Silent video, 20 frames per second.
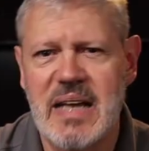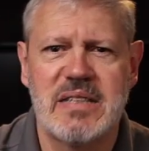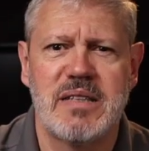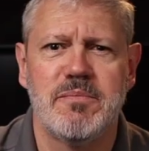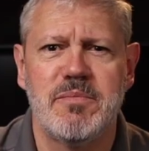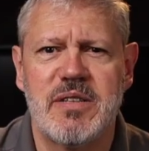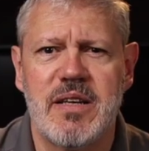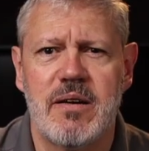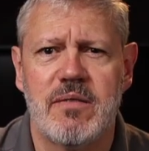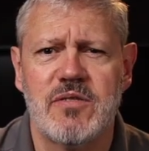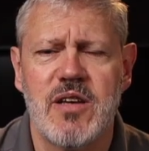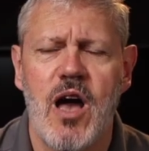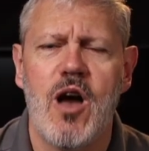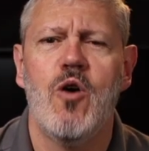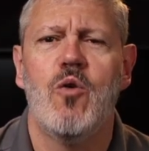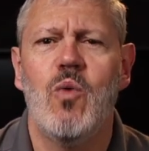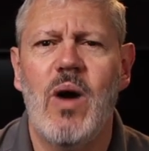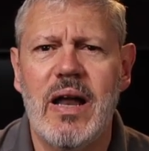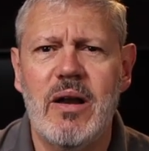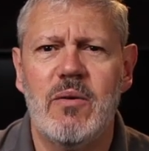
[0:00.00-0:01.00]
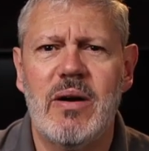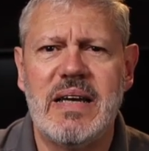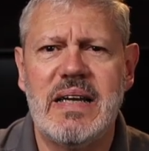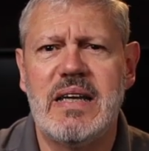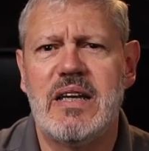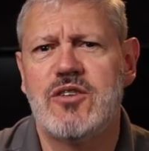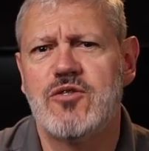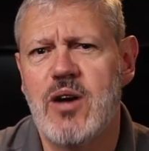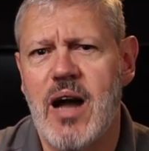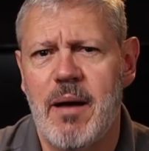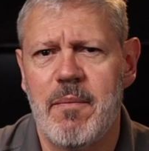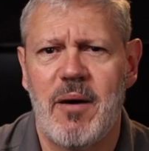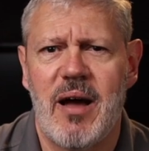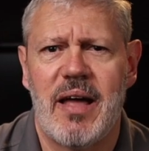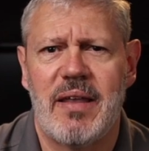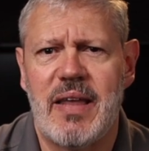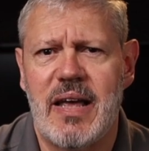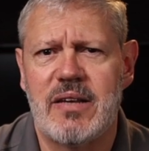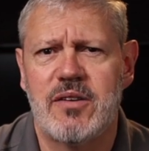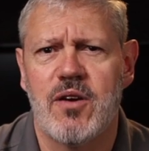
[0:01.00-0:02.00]
ask themselves, why do I need a
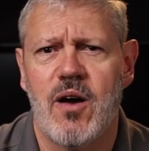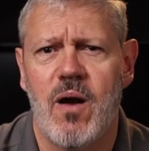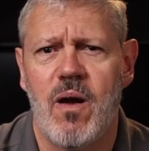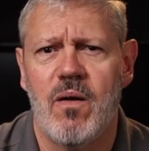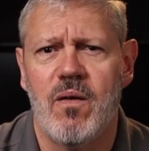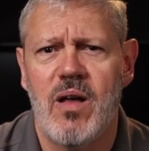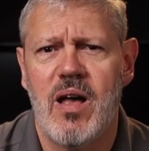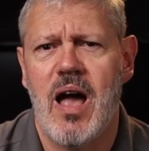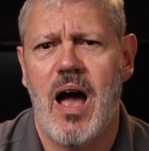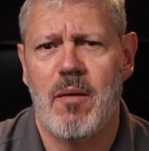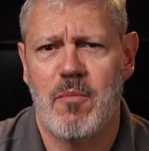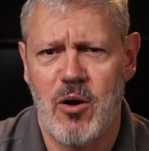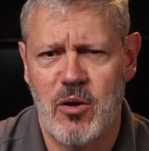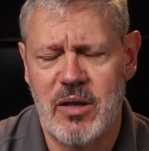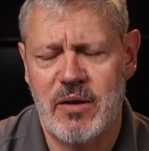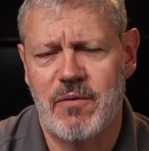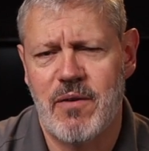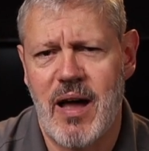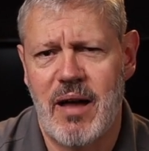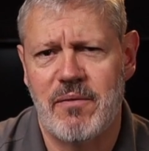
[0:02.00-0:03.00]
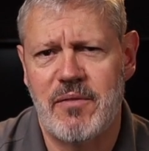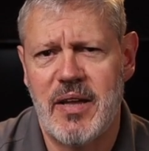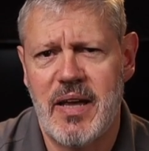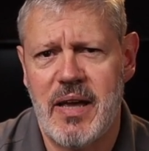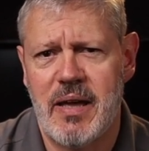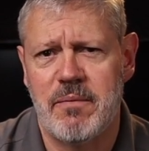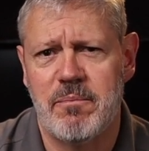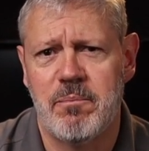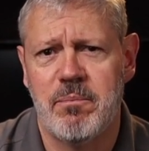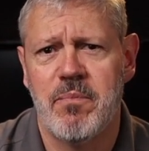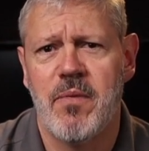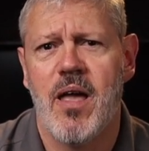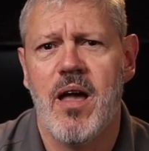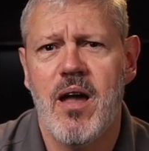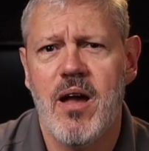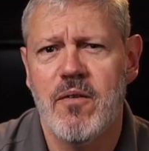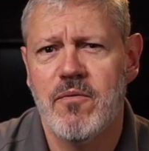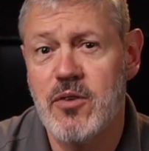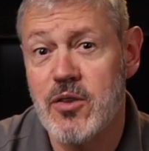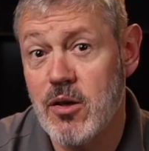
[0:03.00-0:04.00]
tripod that tall? I'm only 5'10".
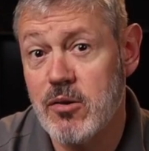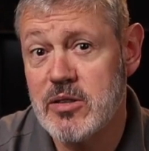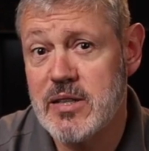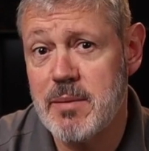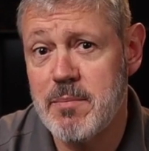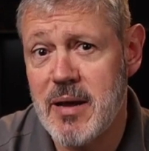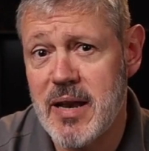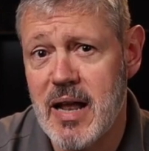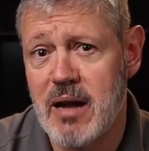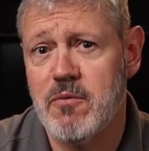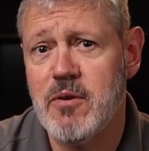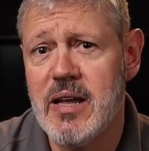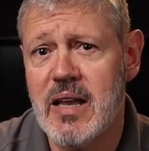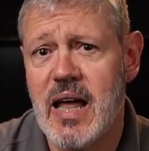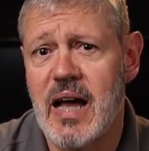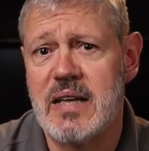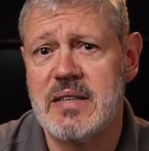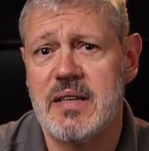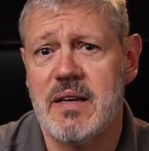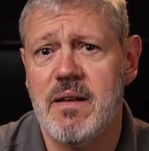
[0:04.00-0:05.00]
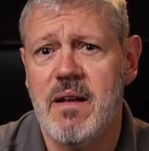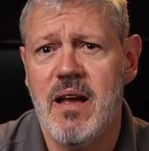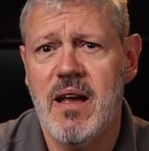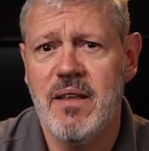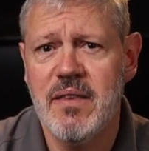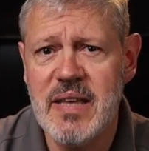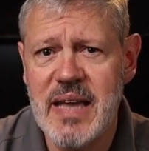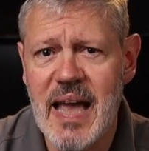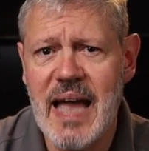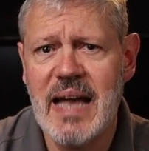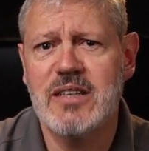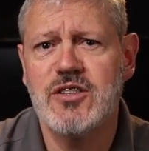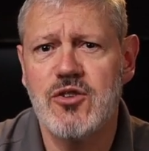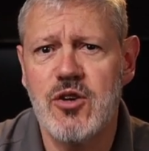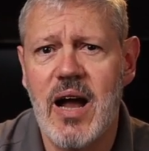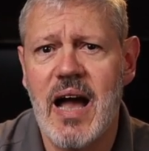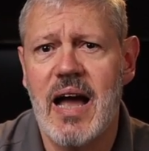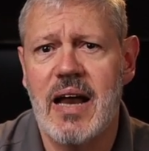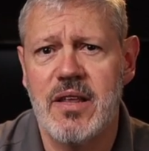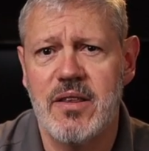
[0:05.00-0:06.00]
For those that may not realize it, the
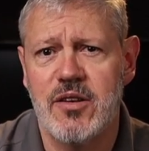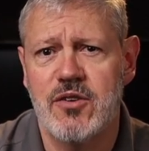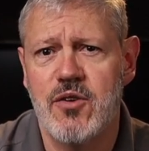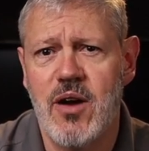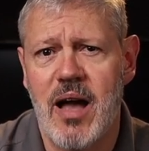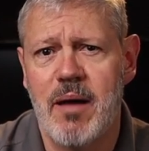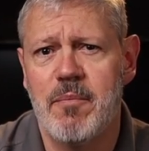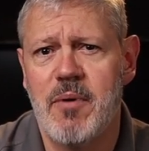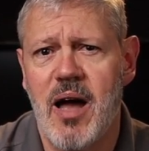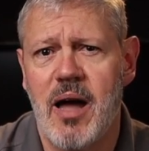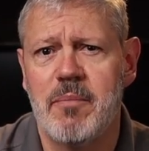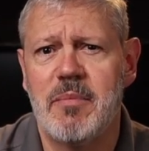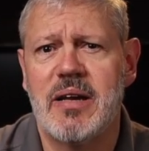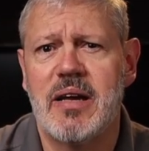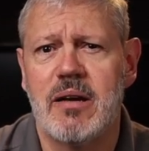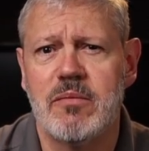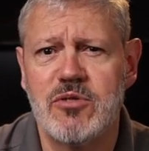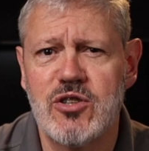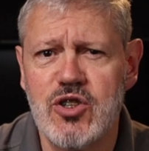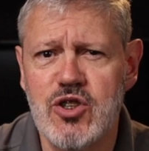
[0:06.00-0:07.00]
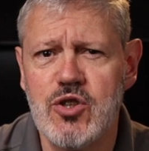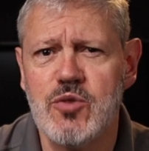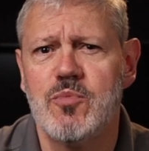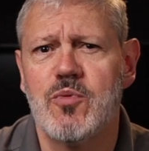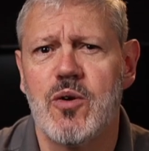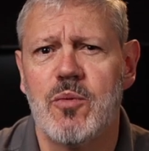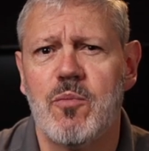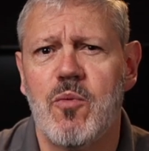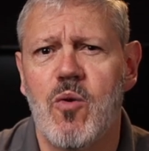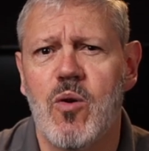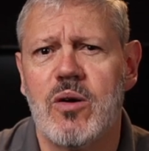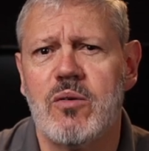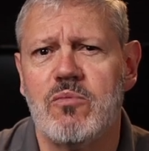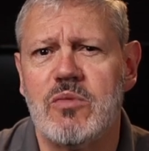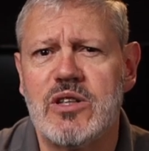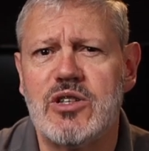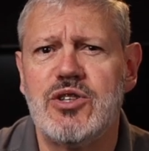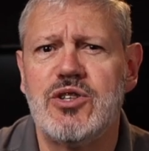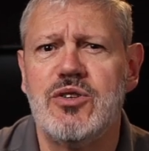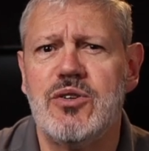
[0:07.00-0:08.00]
extra height of the tripod becomes super important
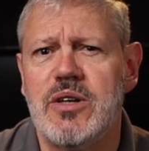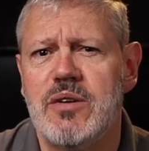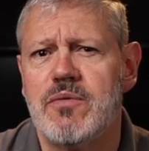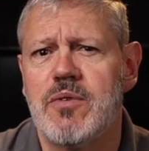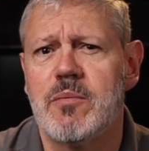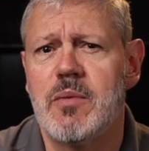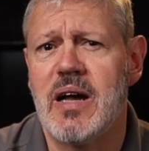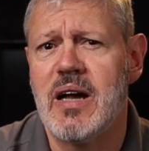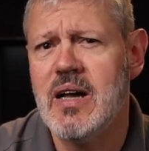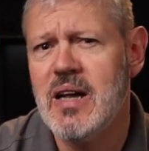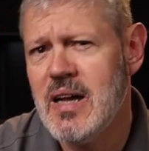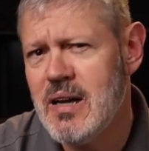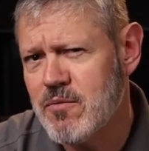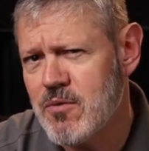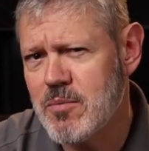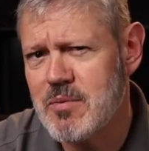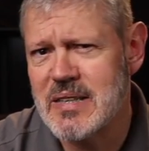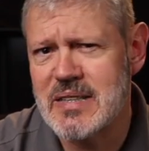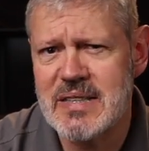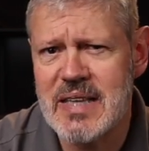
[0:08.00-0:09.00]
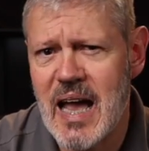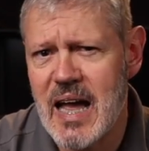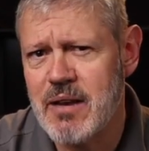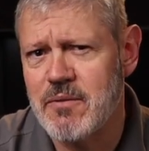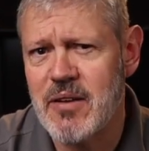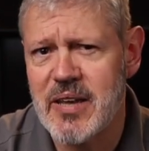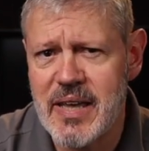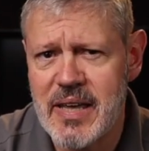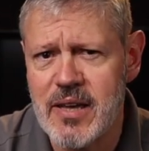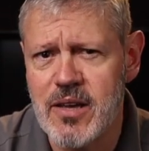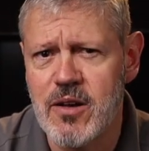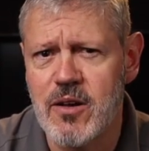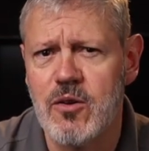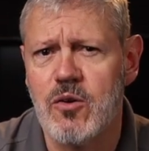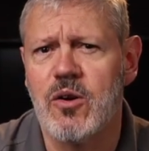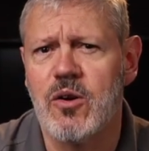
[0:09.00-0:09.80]
when shooting from the side of a hill